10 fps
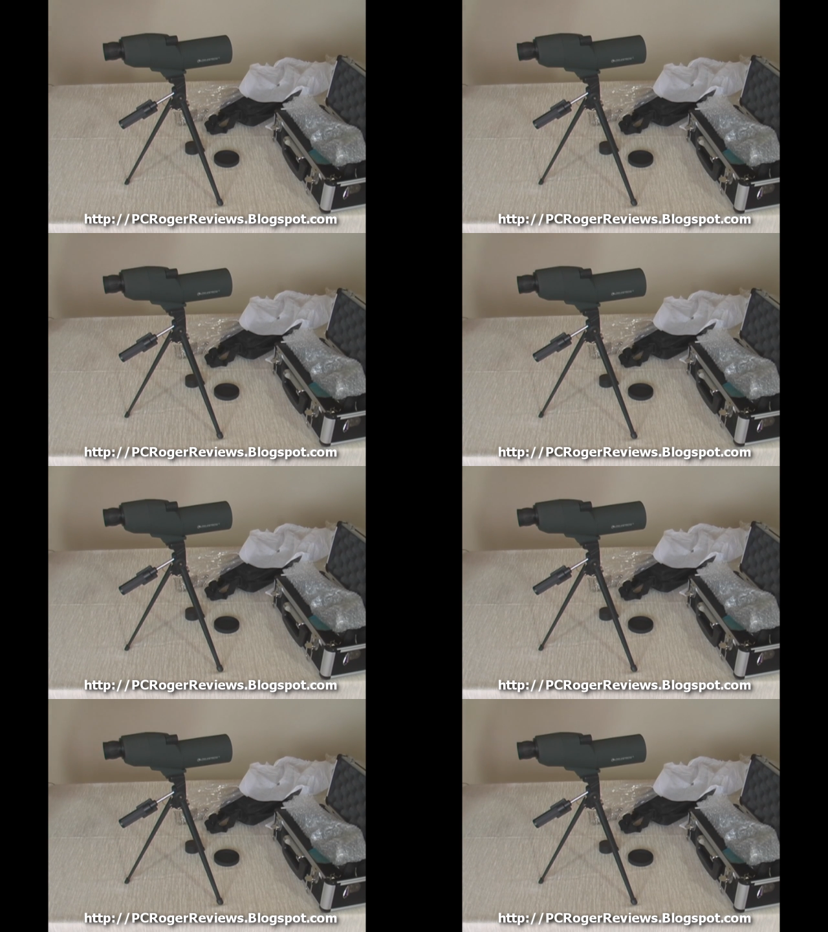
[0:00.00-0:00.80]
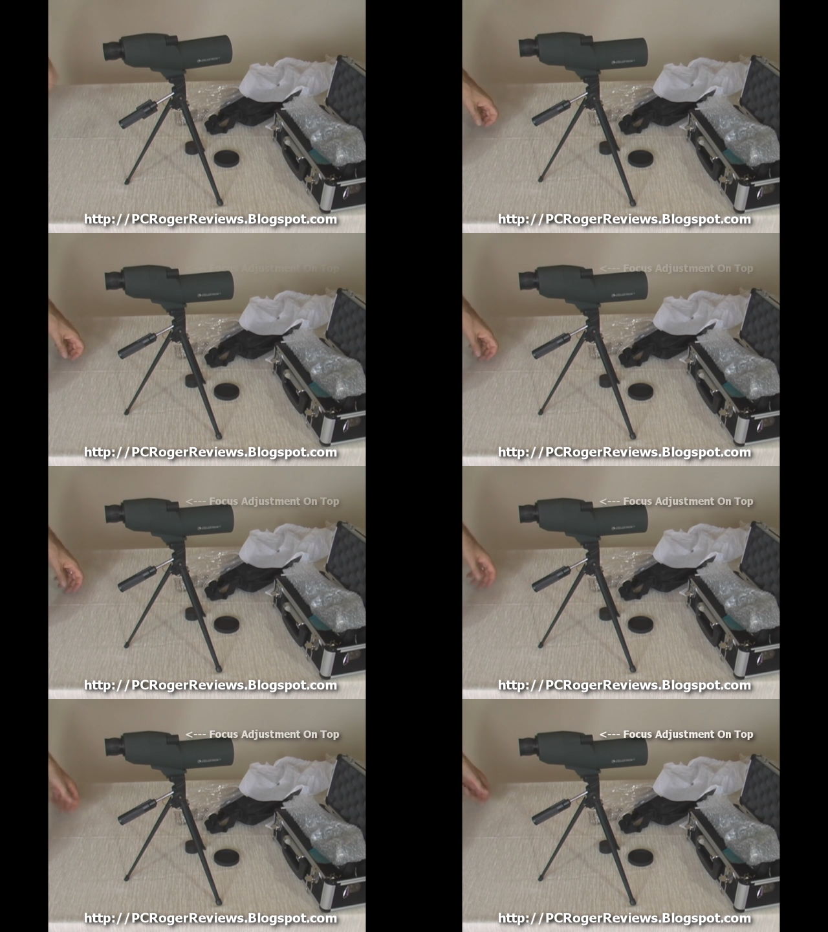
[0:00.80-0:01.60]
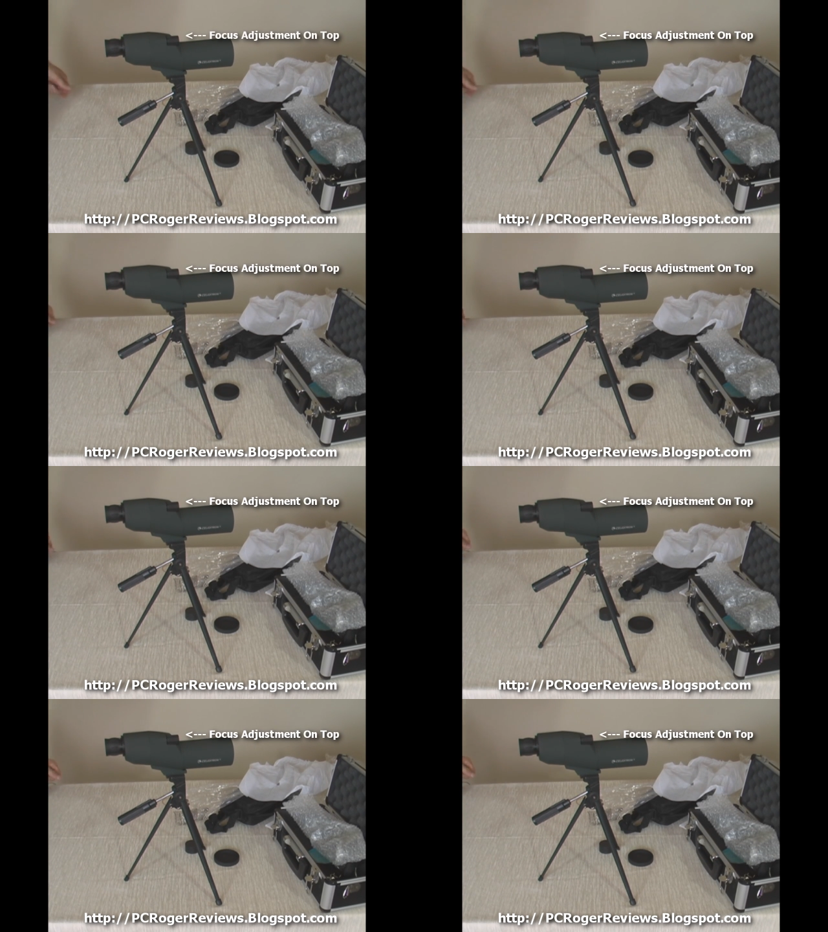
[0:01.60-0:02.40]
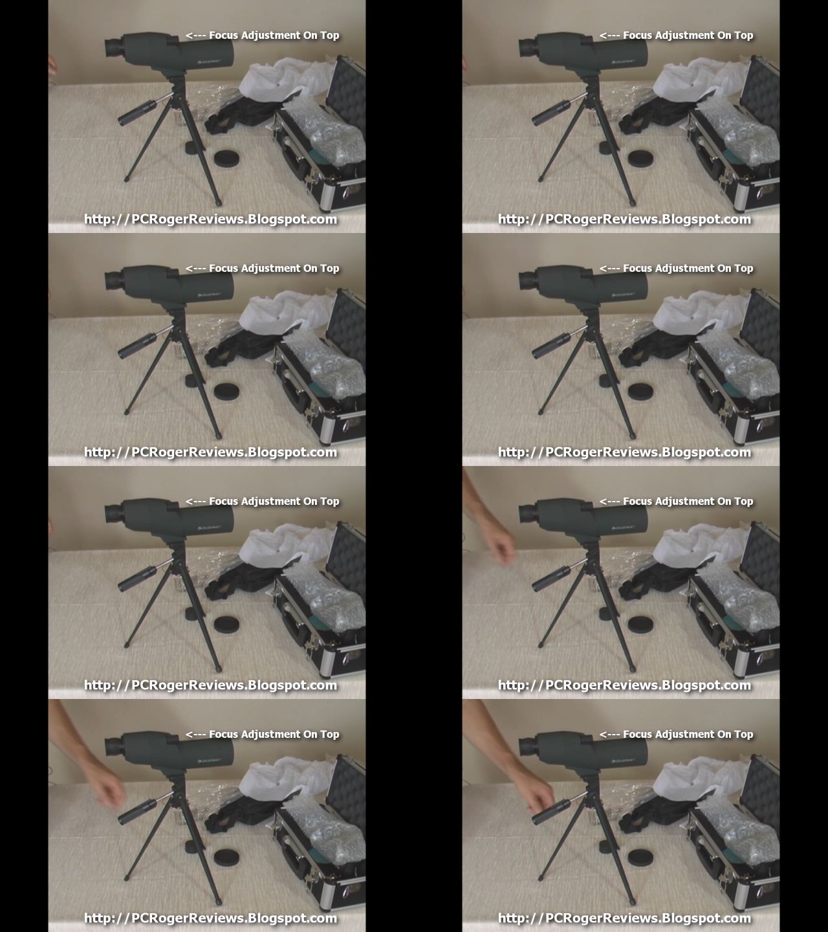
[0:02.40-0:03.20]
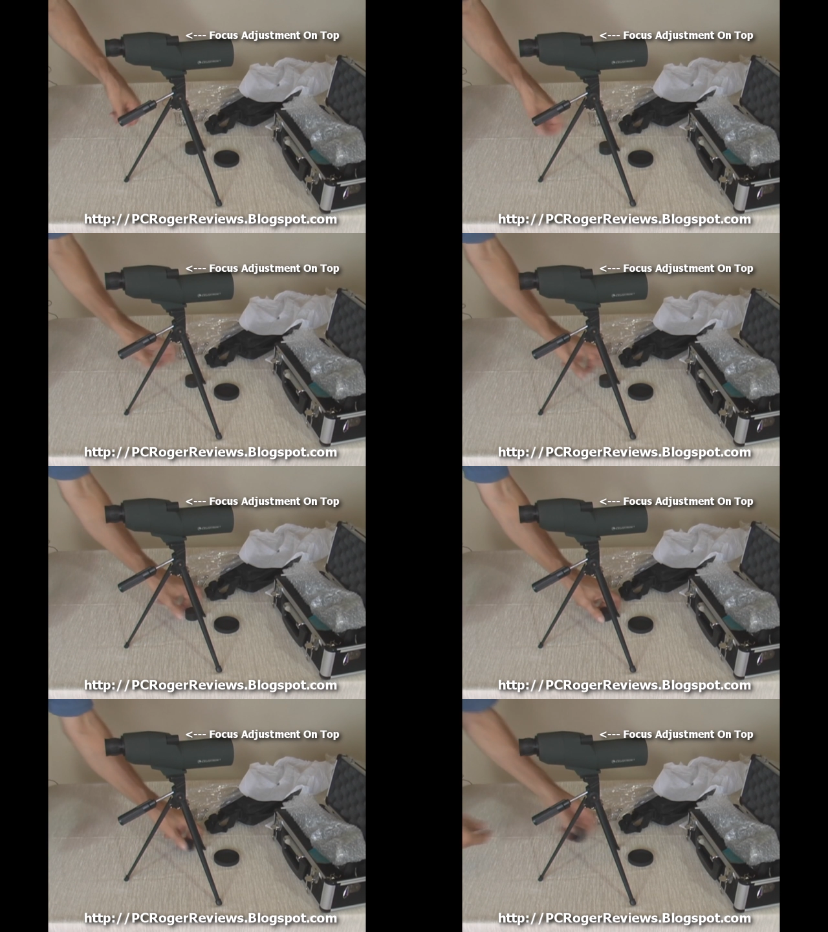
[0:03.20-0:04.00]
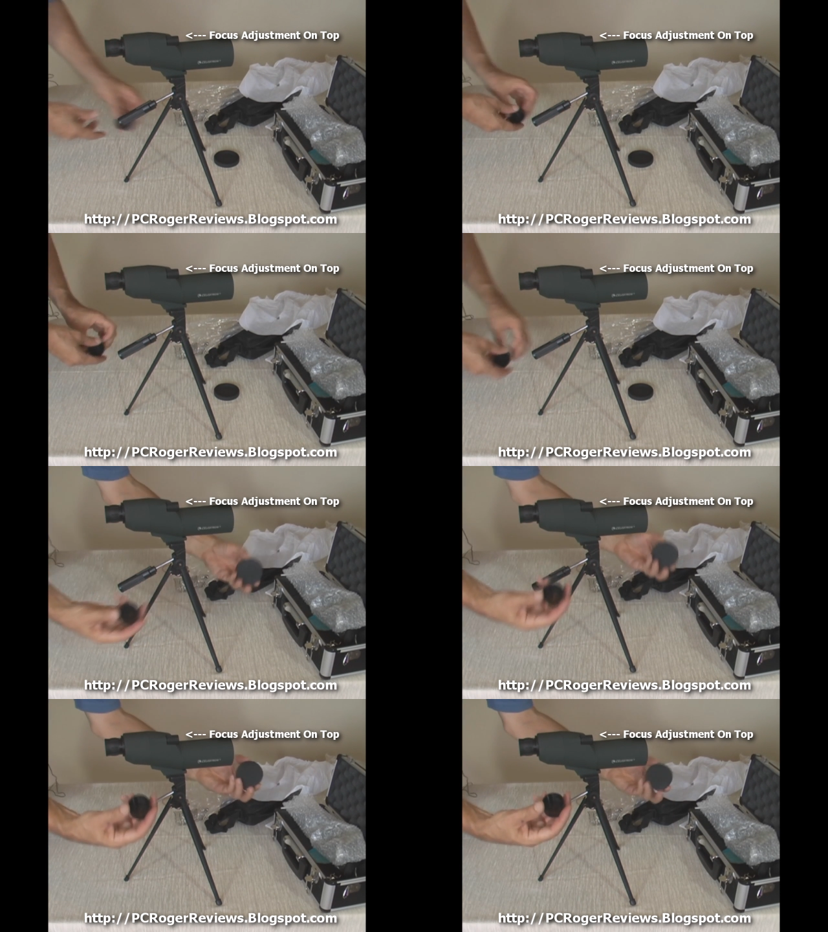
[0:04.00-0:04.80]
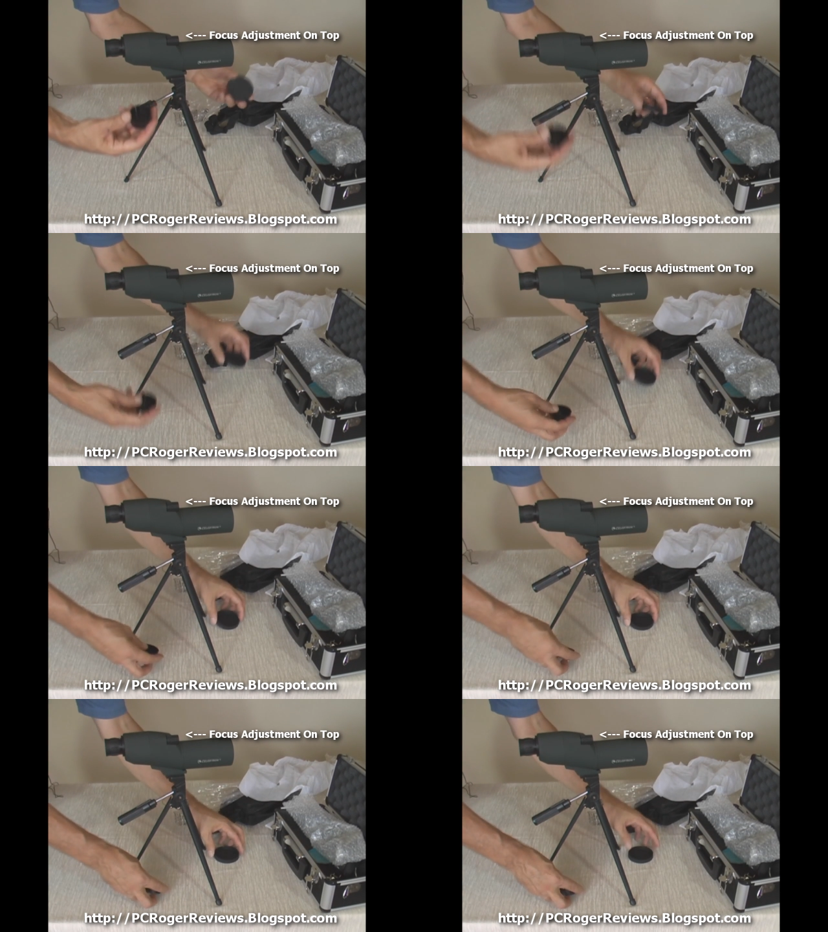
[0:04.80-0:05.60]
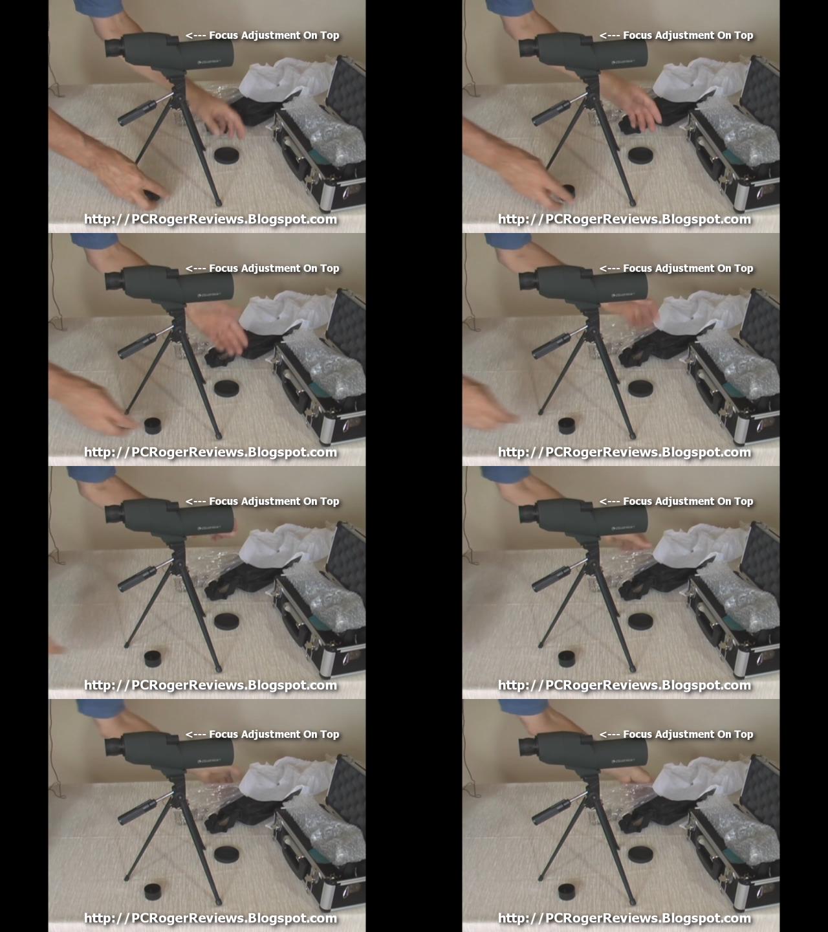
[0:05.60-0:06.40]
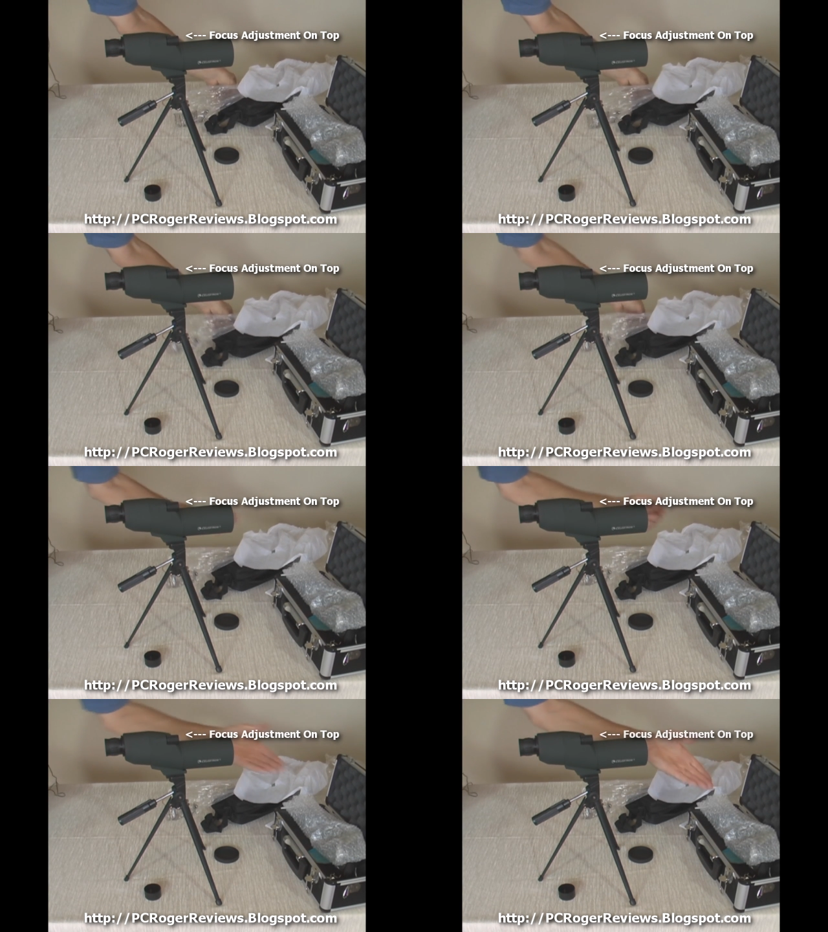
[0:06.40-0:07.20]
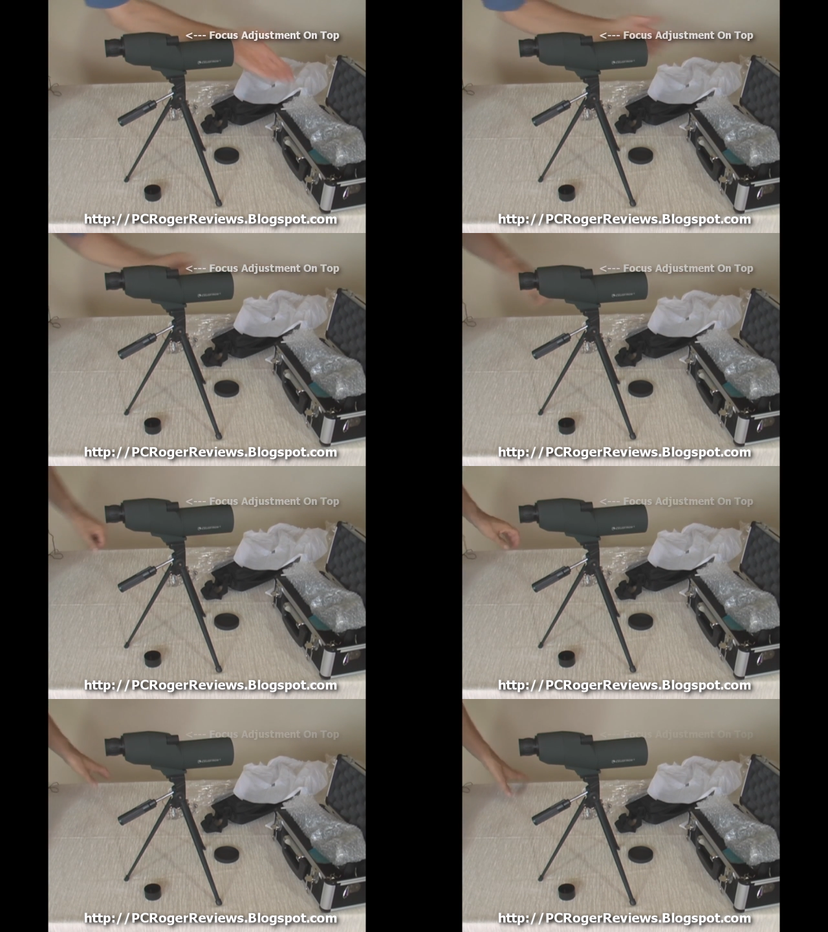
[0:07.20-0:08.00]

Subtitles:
[unreadable: no face in view]